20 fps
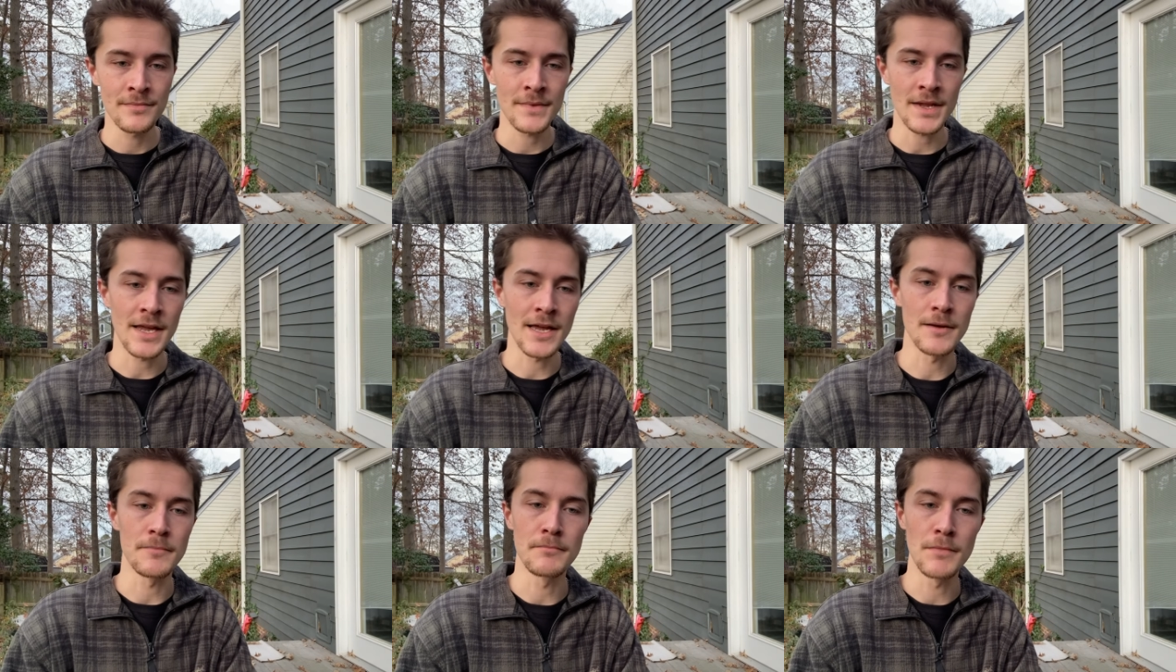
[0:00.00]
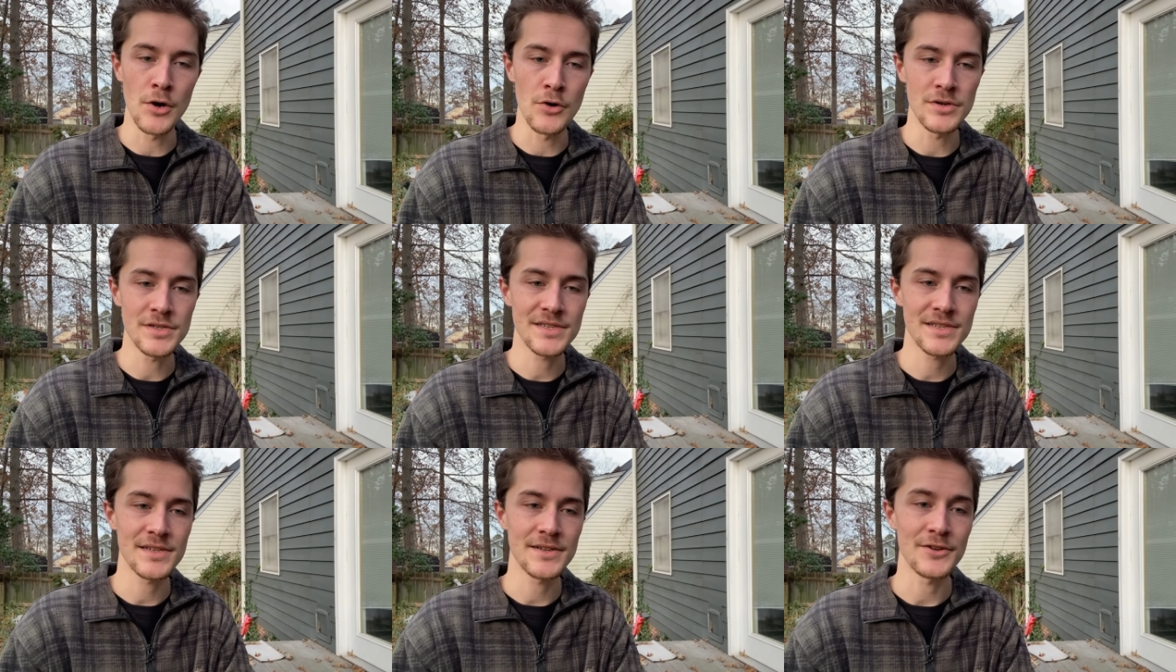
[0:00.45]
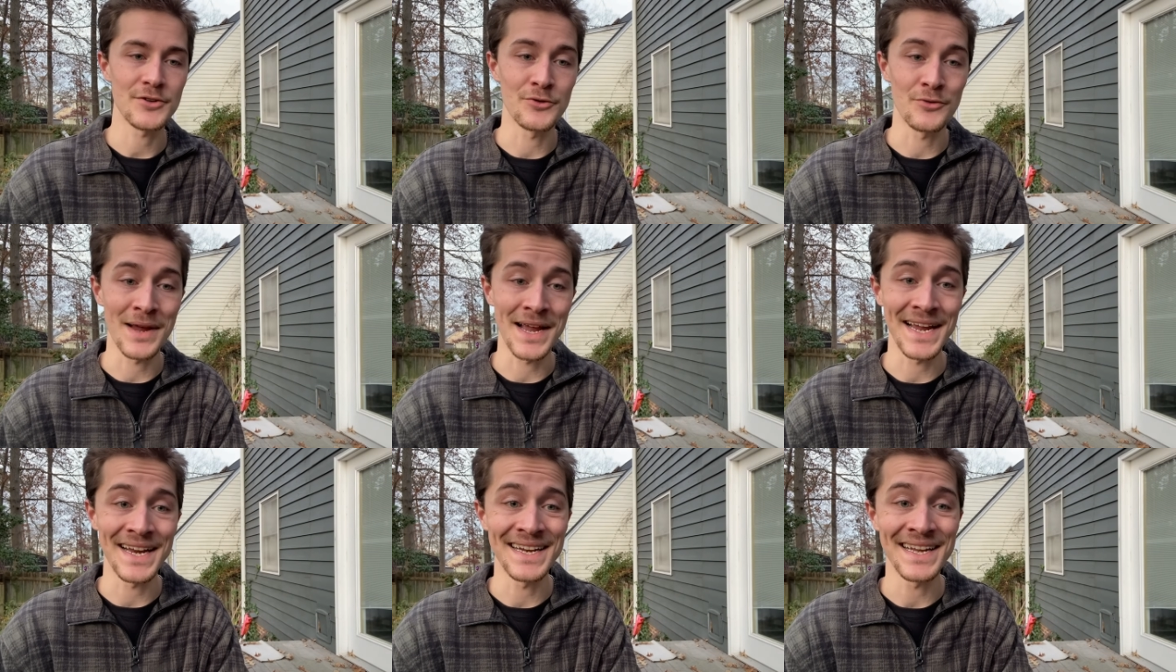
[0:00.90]
and most
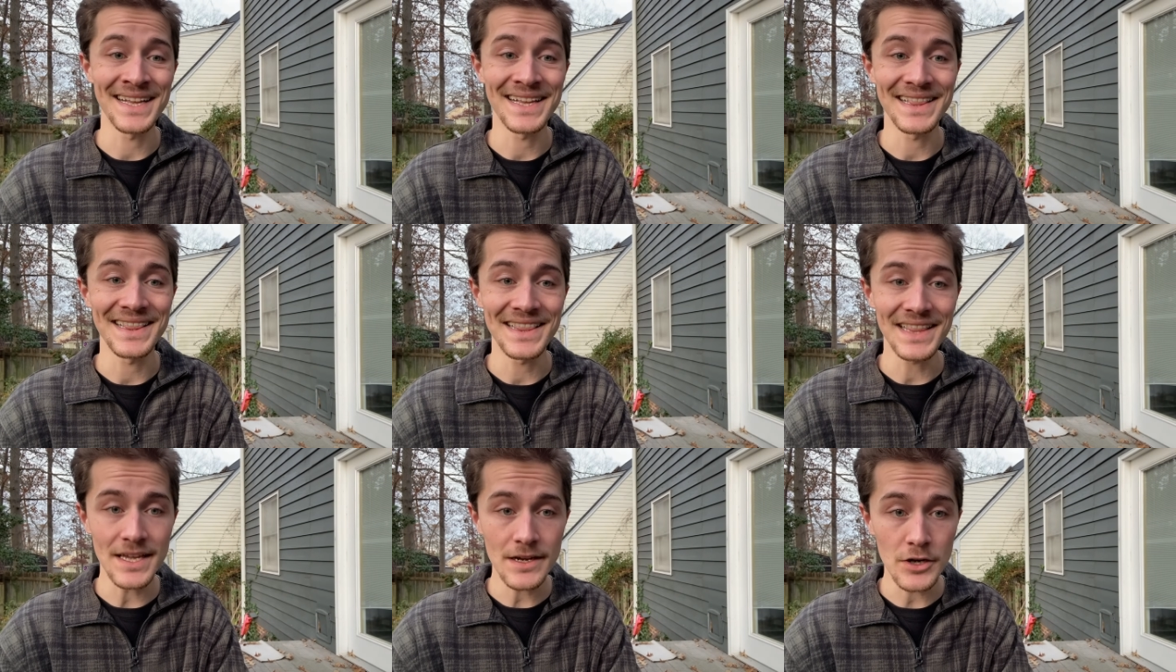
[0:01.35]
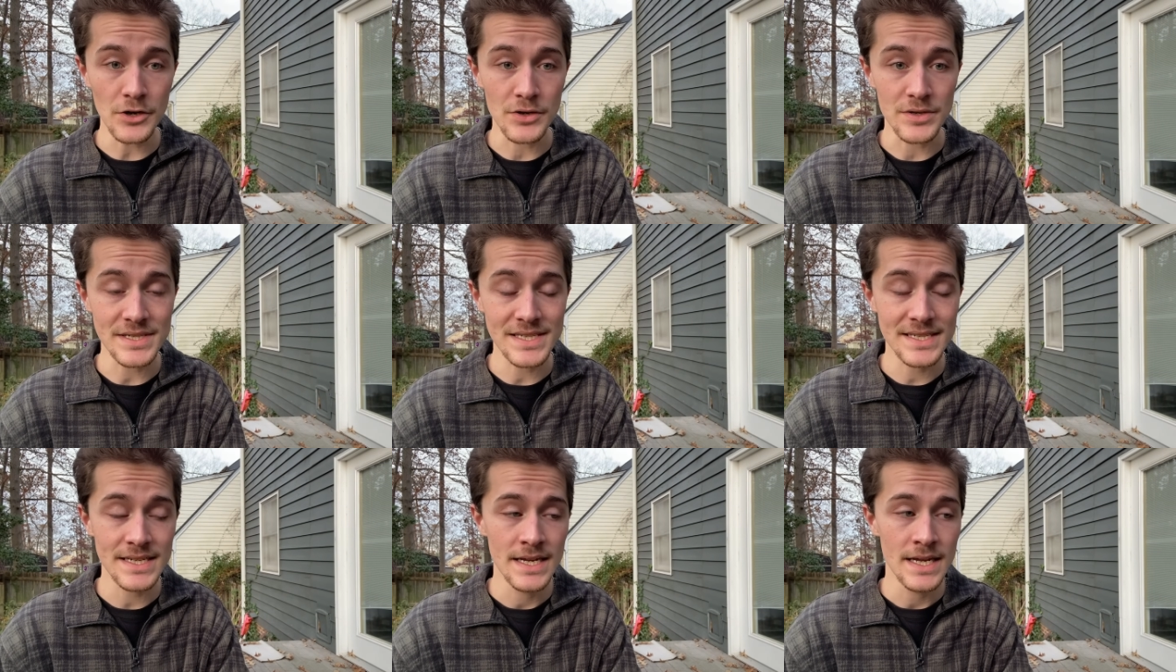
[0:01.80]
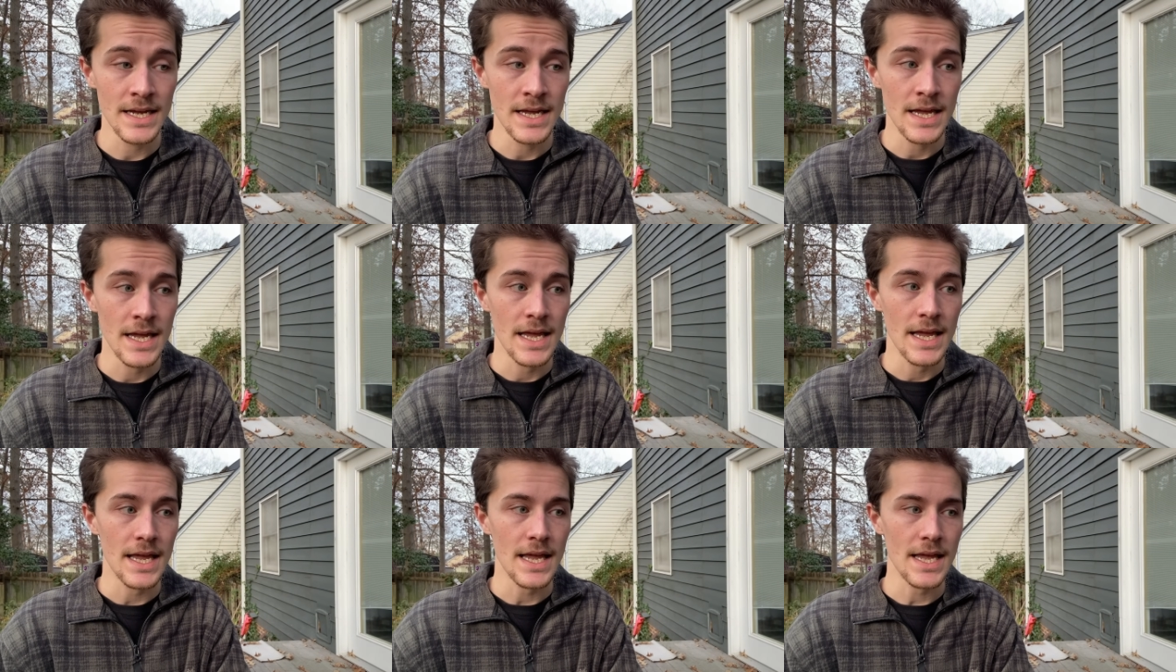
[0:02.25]
grain liquors
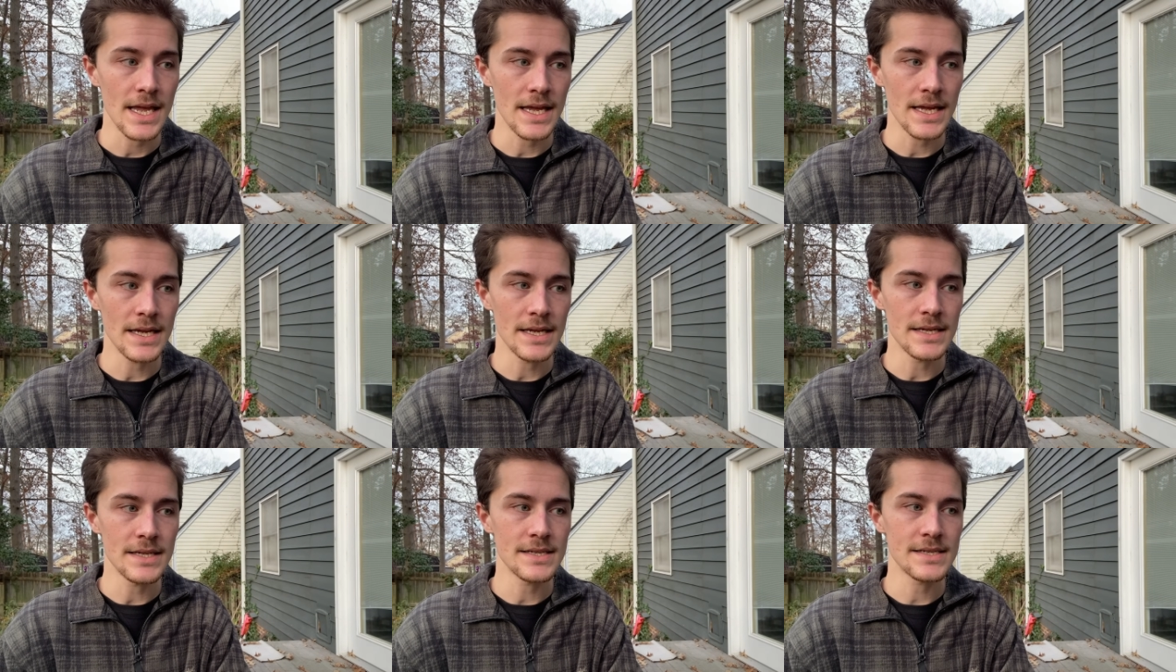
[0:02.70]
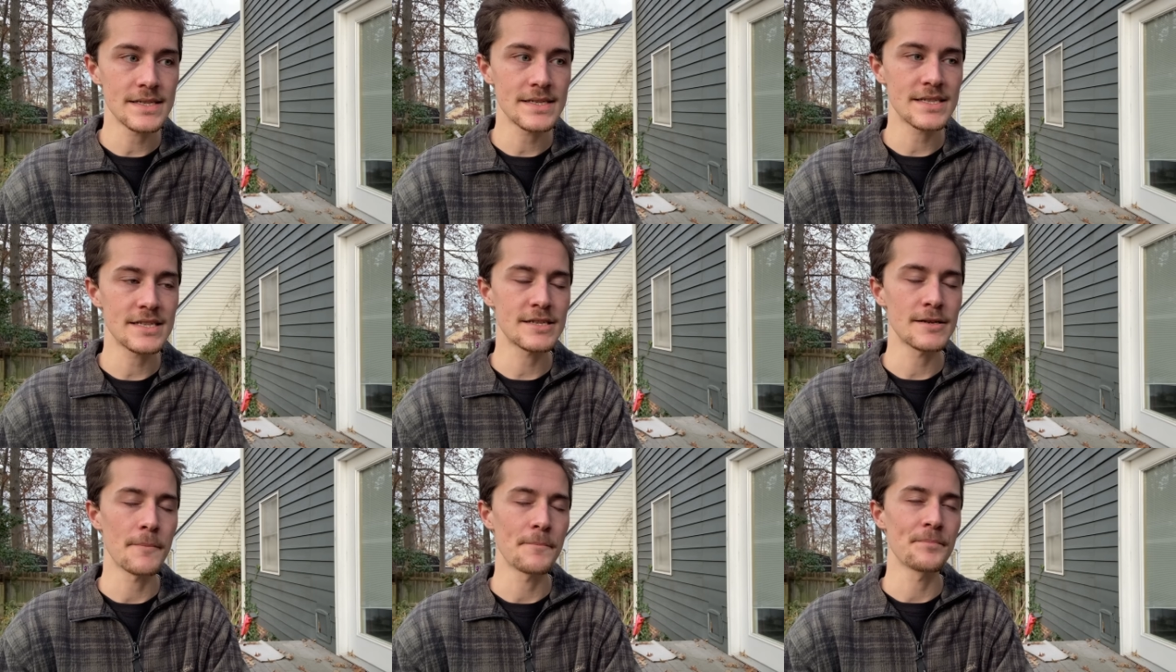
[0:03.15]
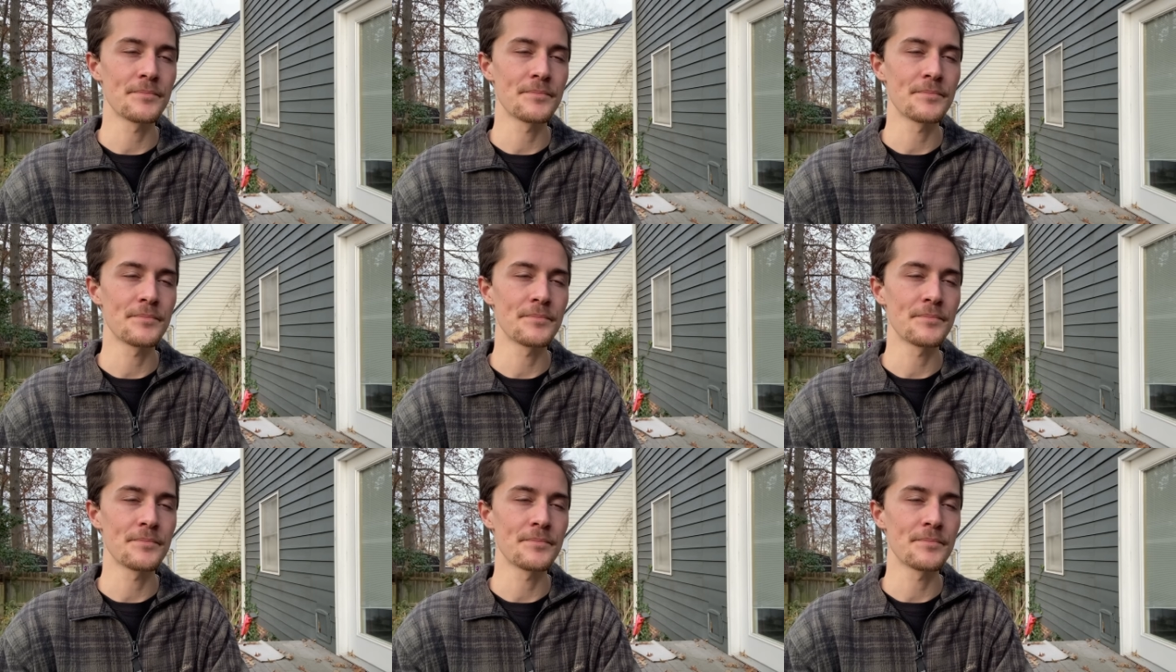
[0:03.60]
is,